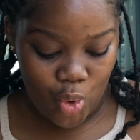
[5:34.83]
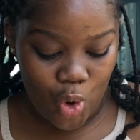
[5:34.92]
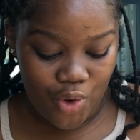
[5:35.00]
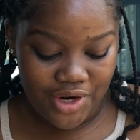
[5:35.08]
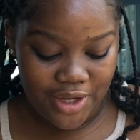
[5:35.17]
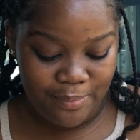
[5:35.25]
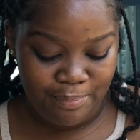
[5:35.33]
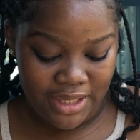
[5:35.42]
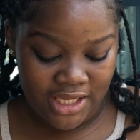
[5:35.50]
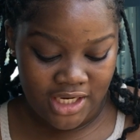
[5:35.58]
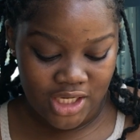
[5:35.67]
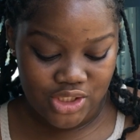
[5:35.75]
Korea
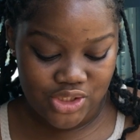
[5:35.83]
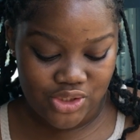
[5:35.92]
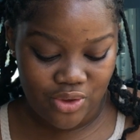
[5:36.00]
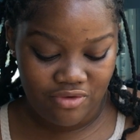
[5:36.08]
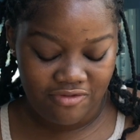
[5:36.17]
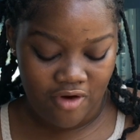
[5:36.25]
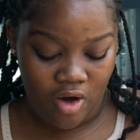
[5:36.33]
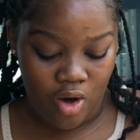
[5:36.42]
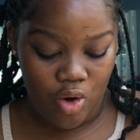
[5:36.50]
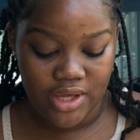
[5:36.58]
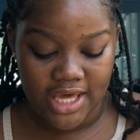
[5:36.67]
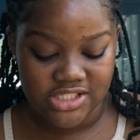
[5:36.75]
been so far?
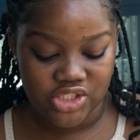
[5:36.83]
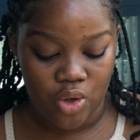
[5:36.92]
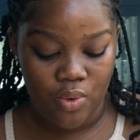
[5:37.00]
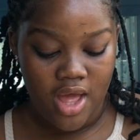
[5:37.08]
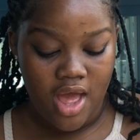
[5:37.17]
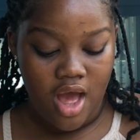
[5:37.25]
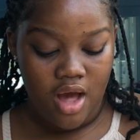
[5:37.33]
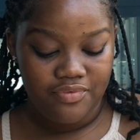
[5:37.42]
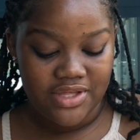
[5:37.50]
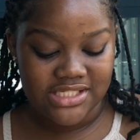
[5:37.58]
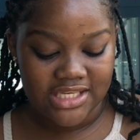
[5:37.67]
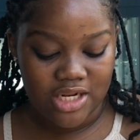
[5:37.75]
Okay, so
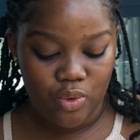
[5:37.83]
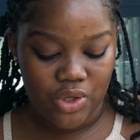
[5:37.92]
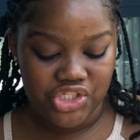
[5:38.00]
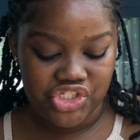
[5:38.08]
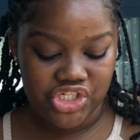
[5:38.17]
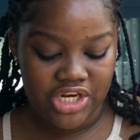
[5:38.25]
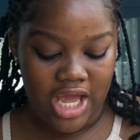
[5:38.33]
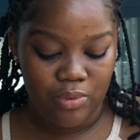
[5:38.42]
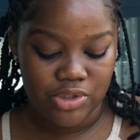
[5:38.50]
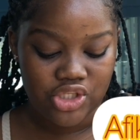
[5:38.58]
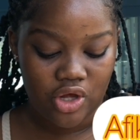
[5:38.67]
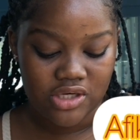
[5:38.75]
the second question I
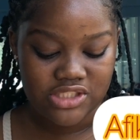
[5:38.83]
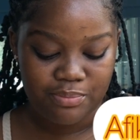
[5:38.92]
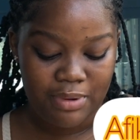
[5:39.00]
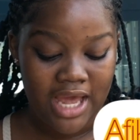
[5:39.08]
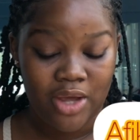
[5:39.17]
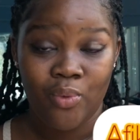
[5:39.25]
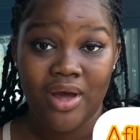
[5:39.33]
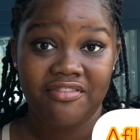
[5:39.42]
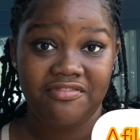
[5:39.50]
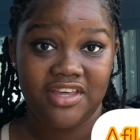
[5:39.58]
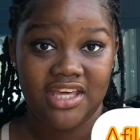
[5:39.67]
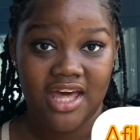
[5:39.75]
was asked by
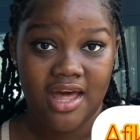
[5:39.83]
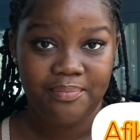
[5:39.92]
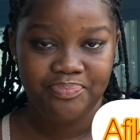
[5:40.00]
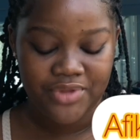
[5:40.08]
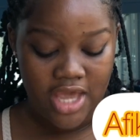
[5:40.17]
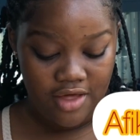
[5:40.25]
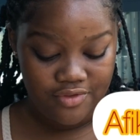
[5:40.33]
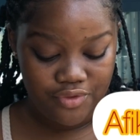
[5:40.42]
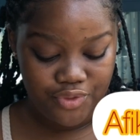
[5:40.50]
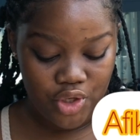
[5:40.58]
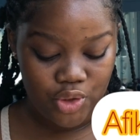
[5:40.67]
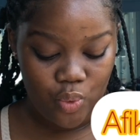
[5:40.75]
Uafika. The
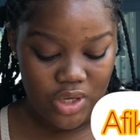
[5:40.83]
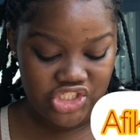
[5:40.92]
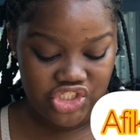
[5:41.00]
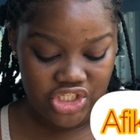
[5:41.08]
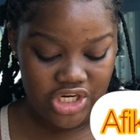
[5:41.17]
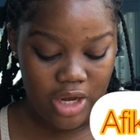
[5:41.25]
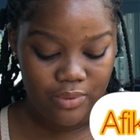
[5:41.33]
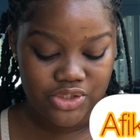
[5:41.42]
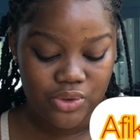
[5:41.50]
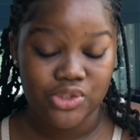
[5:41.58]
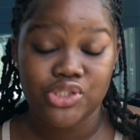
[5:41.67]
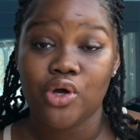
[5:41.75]
third question I was
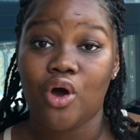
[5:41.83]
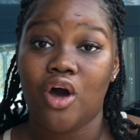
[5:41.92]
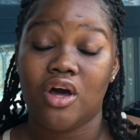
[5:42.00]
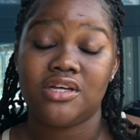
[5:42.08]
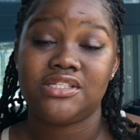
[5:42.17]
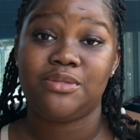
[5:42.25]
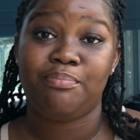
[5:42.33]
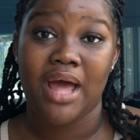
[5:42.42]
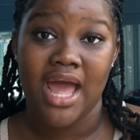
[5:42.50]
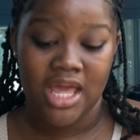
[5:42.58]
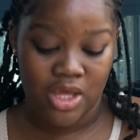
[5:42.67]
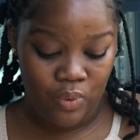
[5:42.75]
also asked
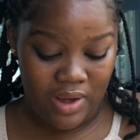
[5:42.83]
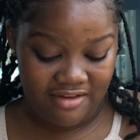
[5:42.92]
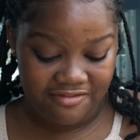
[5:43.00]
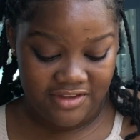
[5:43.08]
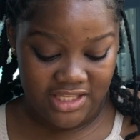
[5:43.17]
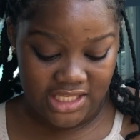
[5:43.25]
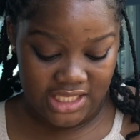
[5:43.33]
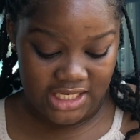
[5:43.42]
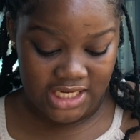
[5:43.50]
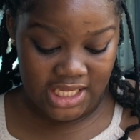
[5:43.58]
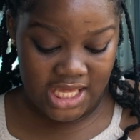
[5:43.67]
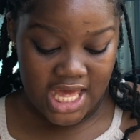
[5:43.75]
by
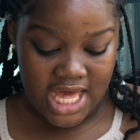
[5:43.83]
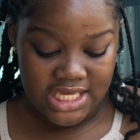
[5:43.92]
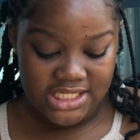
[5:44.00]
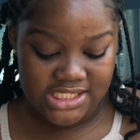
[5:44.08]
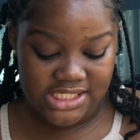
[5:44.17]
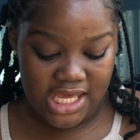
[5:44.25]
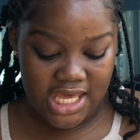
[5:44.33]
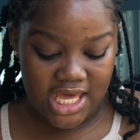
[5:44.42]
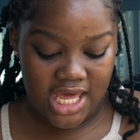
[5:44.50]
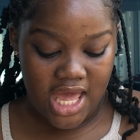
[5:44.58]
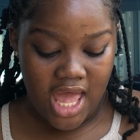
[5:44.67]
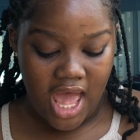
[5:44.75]
Uafikile,
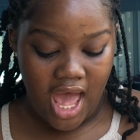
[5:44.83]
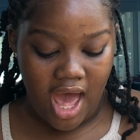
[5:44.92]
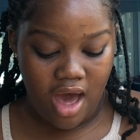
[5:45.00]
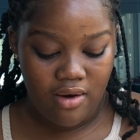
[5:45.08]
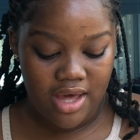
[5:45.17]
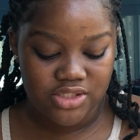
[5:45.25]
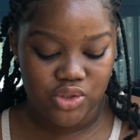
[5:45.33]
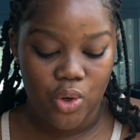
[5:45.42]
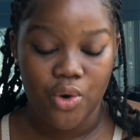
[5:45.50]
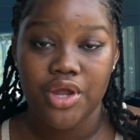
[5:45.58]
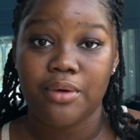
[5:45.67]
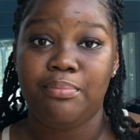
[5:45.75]
saying, how has
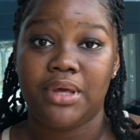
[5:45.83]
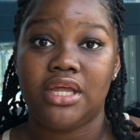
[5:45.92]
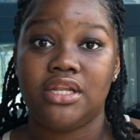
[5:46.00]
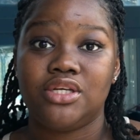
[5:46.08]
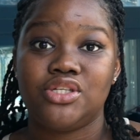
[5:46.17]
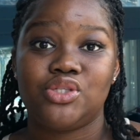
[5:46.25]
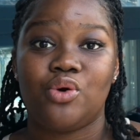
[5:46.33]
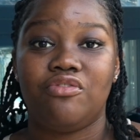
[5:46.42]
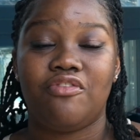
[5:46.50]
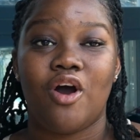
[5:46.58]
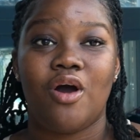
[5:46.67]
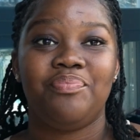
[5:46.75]
Korea been so
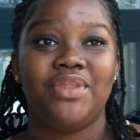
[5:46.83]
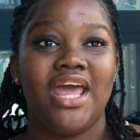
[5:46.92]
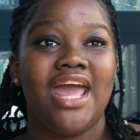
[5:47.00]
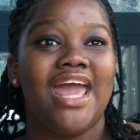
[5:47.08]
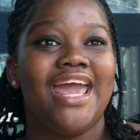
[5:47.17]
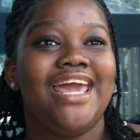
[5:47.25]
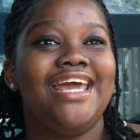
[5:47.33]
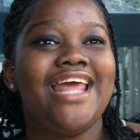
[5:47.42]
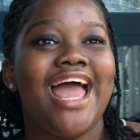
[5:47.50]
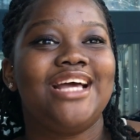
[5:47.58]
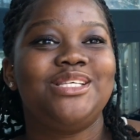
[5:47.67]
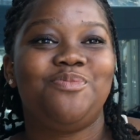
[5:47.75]
far? It
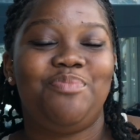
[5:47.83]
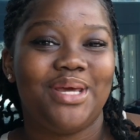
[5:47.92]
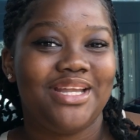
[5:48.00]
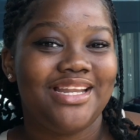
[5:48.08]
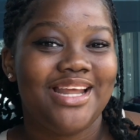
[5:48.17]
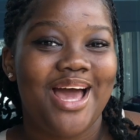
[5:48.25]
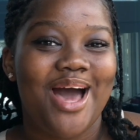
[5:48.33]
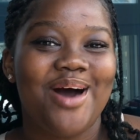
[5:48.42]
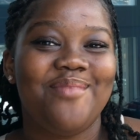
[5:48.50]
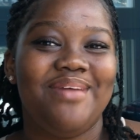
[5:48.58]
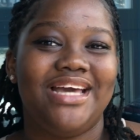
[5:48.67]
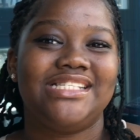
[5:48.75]
has been
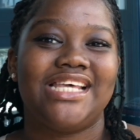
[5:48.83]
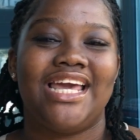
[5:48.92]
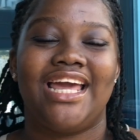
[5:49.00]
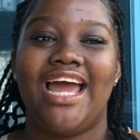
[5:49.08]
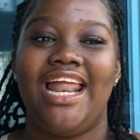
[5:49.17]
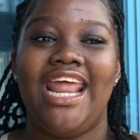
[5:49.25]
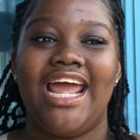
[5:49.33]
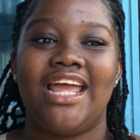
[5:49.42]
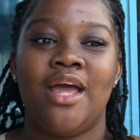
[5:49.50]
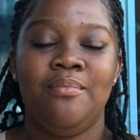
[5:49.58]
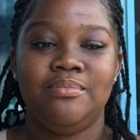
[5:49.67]
amazing. Like,